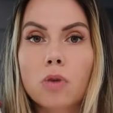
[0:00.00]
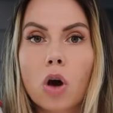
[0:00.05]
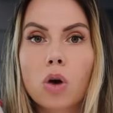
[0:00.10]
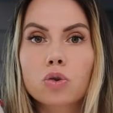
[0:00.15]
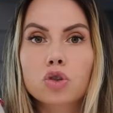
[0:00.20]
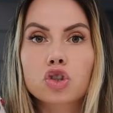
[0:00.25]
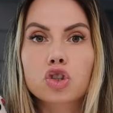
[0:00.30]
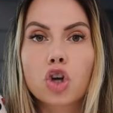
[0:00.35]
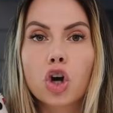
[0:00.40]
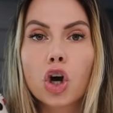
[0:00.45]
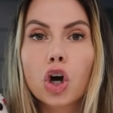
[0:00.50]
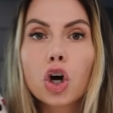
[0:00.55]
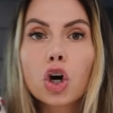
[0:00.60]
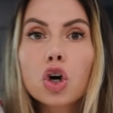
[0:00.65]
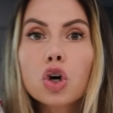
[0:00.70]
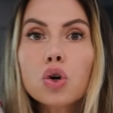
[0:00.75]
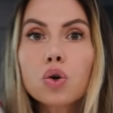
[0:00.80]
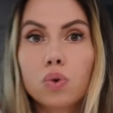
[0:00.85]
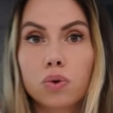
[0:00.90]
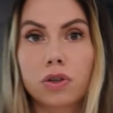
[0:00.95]
wrote
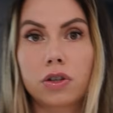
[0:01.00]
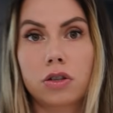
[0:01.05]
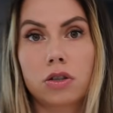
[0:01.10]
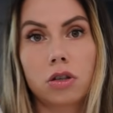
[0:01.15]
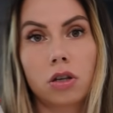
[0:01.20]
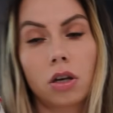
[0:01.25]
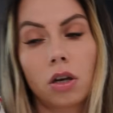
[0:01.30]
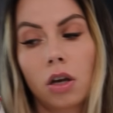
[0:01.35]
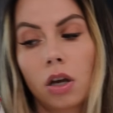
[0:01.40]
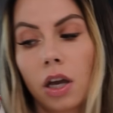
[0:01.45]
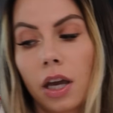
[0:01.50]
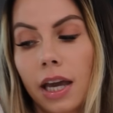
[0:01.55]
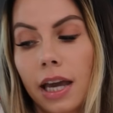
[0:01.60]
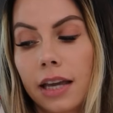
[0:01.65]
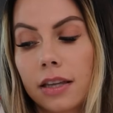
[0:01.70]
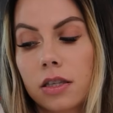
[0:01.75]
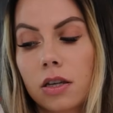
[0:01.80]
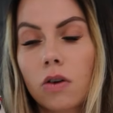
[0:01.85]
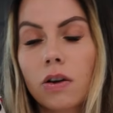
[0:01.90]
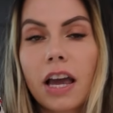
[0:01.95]
Toast.
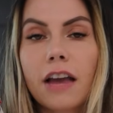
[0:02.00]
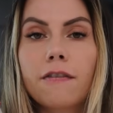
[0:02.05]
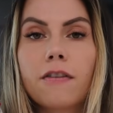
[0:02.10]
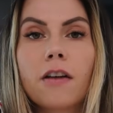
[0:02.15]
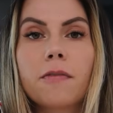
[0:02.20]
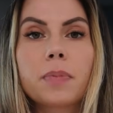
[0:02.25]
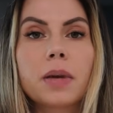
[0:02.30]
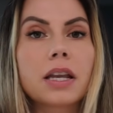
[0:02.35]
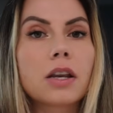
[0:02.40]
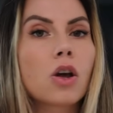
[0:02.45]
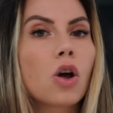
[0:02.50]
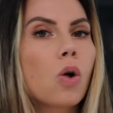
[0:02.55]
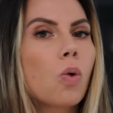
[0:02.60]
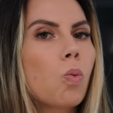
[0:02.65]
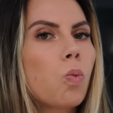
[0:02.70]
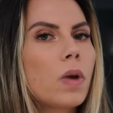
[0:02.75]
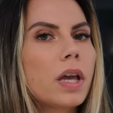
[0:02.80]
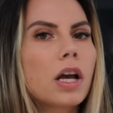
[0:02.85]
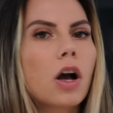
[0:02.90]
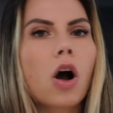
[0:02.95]
It's okay, Fluffbean.
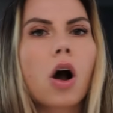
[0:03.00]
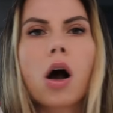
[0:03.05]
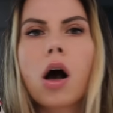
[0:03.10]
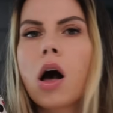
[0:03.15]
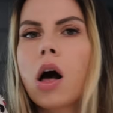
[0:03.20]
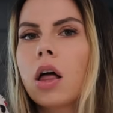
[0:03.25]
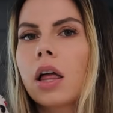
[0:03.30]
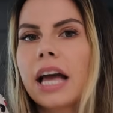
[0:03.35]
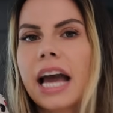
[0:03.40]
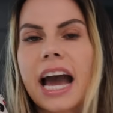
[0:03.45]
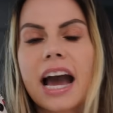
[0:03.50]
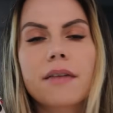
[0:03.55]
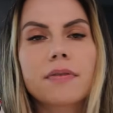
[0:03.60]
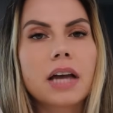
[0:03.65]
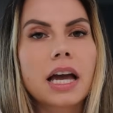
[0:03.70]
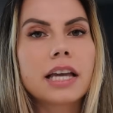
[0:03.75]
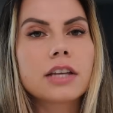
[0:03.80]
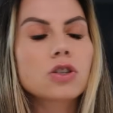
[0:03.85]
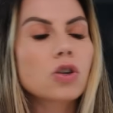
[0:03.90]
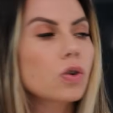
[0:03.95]
We all have
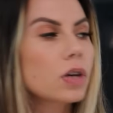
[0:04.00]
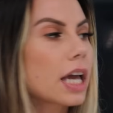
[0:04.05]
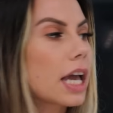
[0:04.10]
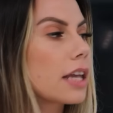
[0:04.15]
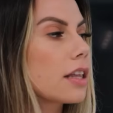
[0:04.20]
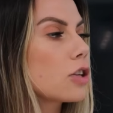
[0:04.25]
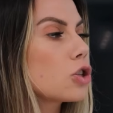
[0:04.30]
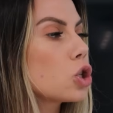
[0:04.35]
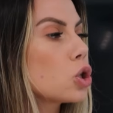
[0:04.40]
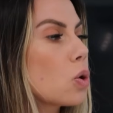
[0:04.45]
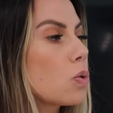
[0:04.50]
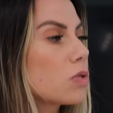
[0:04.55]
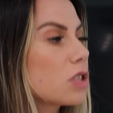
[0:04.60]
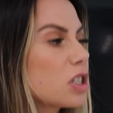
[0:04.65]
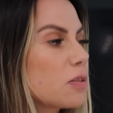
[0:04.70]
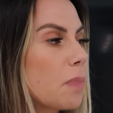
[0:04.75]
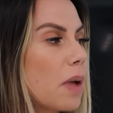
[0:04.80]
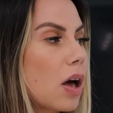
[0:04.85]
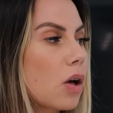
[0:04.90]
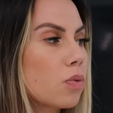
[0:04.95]
that. It's okay that you don't
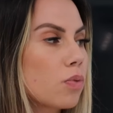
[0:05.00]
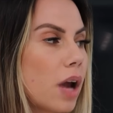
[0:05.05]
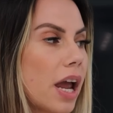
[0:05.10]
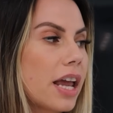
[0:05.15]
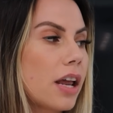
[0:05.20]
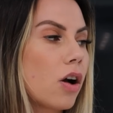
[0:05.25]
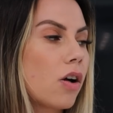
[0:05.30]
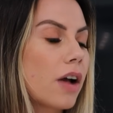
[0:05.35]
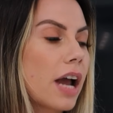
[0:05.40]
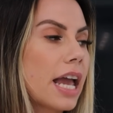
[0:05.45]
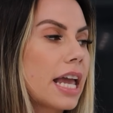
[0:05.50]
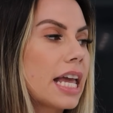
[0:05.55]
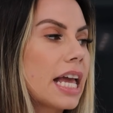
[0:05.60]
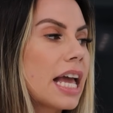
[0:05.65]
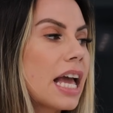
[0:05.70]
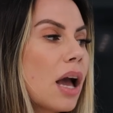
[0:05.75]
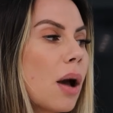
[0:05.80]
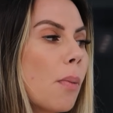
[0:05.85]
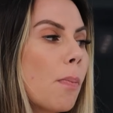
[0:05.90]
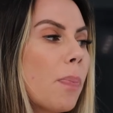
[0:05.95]
spell right, all right?
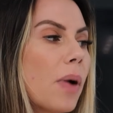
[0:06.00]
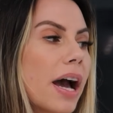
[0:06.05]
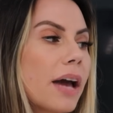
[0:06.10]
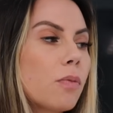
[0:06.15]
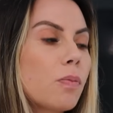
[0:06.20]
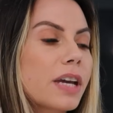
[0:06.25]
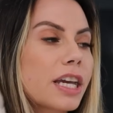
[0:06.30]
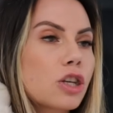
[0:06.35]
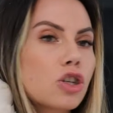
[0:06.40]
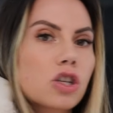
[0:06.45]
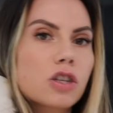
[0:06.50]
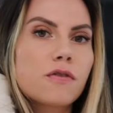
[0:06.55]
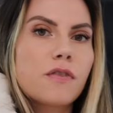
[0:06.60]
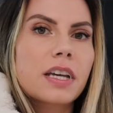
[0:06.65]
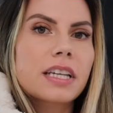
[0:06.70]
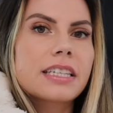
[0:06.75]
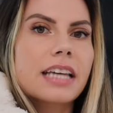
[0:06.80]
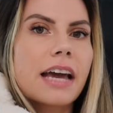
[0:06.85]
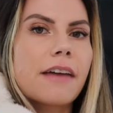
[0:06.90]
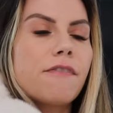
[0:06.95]
But we can just
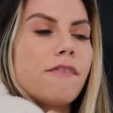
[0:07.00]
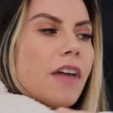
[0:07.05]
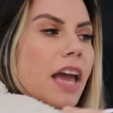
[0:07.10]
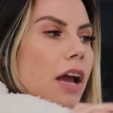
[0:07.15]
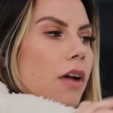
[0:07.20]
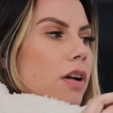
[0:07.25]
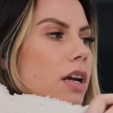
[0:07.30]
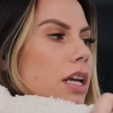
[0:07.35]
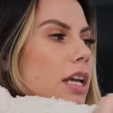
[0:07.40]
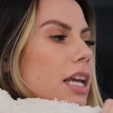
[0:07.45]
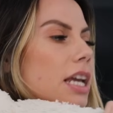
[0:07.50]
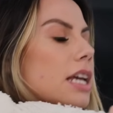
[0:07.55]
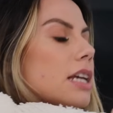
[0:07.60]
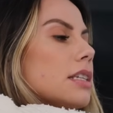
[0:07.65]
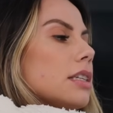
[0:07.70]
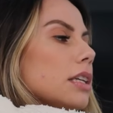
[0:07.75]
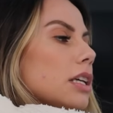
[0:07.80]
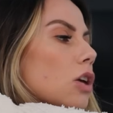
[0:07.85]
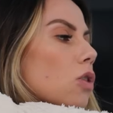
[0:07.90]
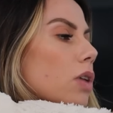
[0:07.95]
fix that very
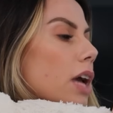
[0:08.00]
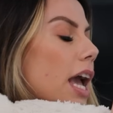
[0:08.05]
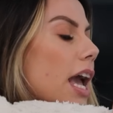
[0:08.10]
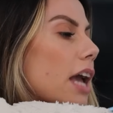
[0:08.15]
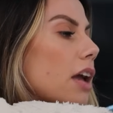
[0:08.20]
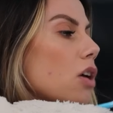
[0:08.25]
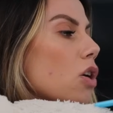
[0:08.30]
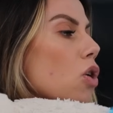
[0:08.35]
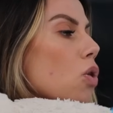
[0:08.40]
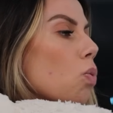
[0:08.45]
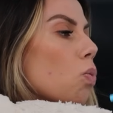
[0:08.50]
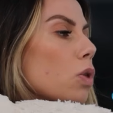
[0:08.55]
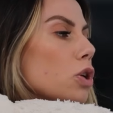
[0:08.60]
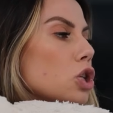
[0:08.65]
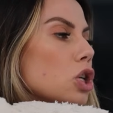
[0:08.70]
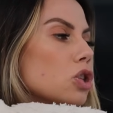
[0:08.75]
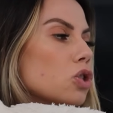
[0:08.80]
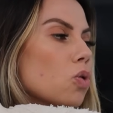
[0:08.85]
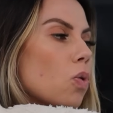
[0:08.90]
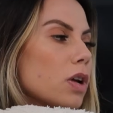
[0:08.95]
easily, okay? We're
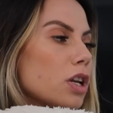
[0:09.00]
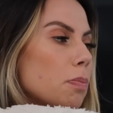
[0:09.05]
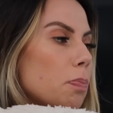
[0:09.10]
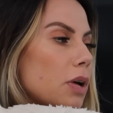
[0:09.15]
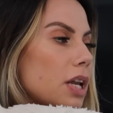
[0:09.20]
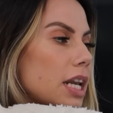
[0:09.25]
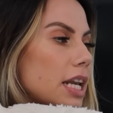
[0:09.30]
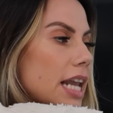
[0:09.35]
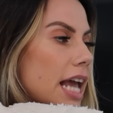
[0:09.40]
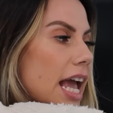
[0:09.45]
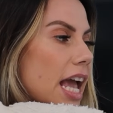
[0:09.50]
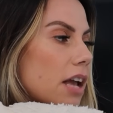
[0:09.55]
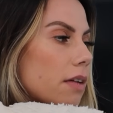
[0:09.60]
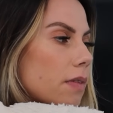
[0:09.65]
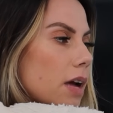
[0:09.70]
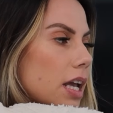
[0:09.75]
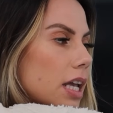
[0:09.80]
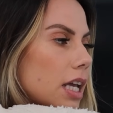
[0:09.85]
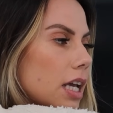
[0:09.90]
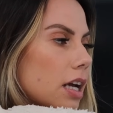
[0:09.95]
just going to put an A
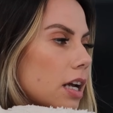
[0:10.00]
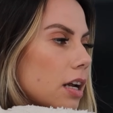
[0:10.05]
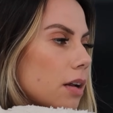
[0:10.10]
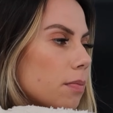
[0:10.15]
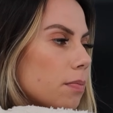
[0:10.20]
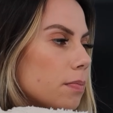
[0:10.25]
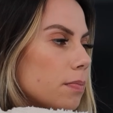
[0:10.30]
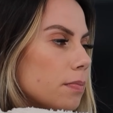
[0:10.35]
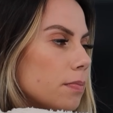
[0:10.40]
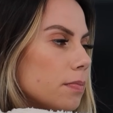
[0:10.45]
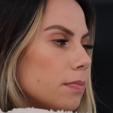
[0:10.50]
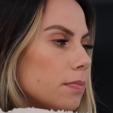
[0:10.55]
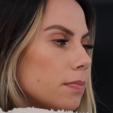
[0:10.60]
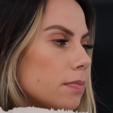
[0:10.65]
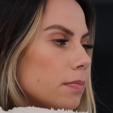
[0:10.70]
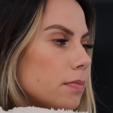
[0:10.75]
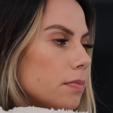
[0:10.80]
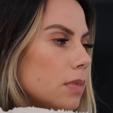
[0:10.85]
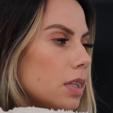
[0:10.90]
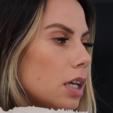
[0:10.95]
right here.
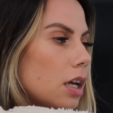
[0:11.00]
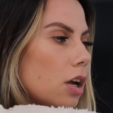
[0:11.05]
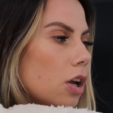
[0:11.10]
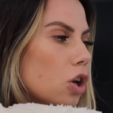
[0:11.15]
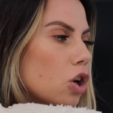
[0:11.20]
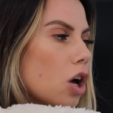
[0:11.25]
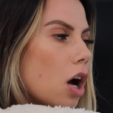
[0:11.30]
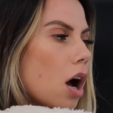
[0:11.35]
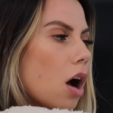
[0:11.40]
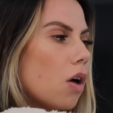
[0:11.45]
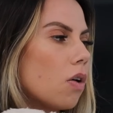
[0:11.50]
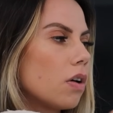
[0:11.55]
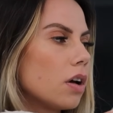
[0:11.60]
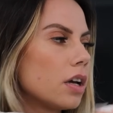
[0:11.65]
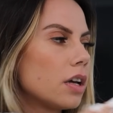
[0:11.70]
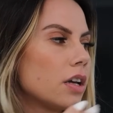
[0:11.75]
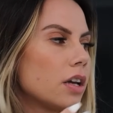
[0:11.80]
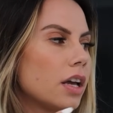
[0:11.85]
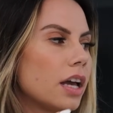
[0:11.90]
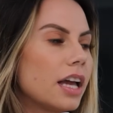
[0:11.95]
There you
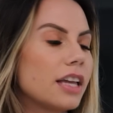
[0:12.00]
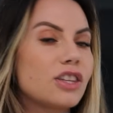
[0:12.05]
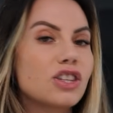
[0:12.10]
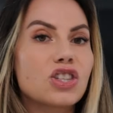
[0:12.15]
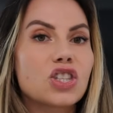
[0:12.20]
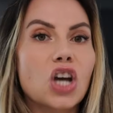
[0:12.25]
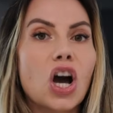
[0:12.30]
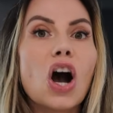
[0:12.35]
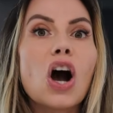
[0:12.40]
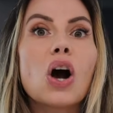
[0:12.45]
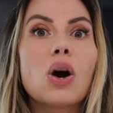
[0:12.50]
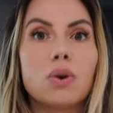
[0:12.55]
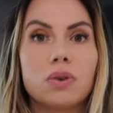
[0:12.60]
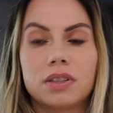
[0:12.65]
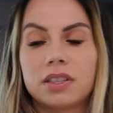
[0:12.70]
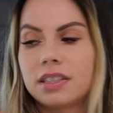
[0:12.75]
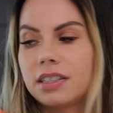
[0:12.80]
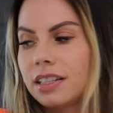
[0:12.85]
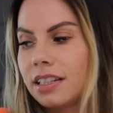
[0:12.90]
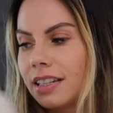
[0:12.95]
go. It's
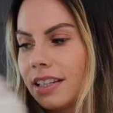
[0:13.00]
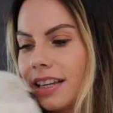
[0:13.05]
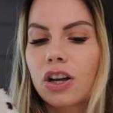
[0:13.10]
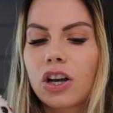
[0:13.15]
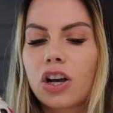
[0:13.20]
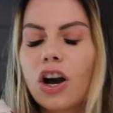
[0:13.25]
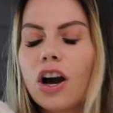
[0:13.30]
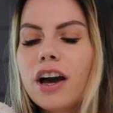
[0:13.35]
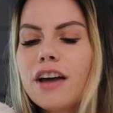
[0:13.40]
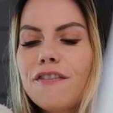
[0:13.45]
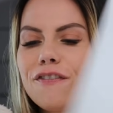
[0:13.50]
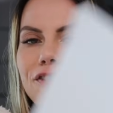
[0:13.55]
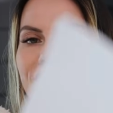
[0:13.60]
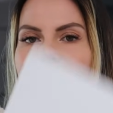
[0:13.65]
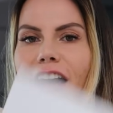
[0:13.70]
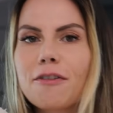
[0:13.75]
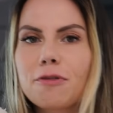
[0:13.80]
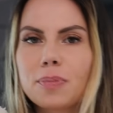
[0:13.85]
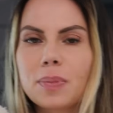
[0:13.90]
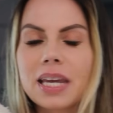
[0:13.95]
Toast. Good,
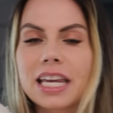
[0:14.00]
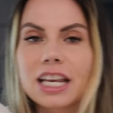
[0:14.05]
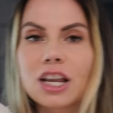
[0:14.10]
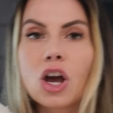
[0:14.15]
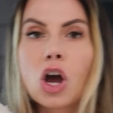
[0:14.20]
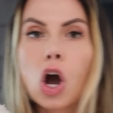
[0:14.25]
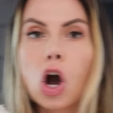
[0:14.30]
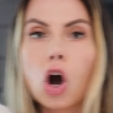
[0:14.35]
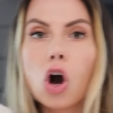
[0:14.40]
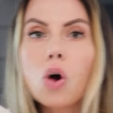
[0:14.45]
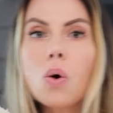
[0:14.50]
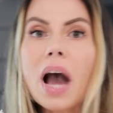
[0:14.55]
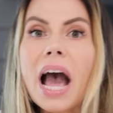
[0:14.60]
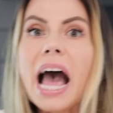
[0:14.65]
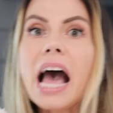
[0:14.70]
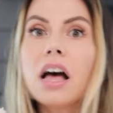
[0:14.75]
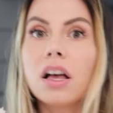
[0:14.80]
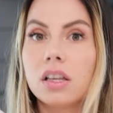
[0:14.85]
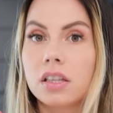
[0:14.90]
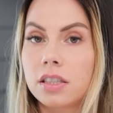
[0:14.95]
Fluffbean. Who
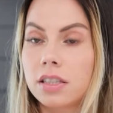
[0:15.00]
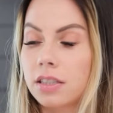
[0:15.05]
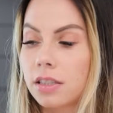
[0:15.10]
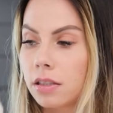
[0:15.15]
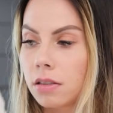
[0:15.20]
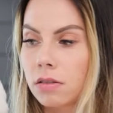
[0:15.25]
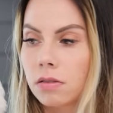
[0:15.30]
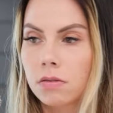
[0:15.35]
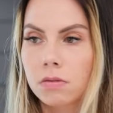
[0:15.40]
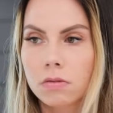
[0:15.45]
else?